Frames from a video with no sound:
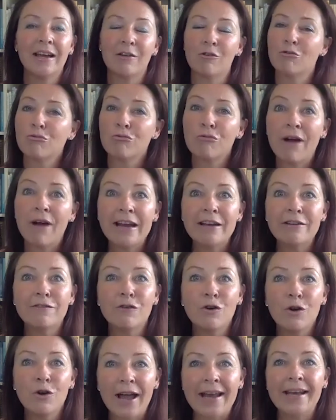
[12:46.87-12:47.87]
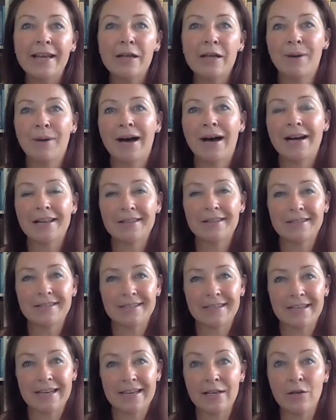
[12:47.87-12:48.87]
great for any part of the
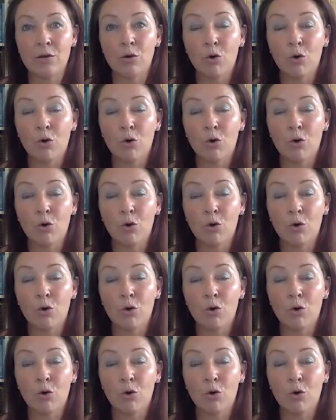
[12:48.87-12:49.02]
skin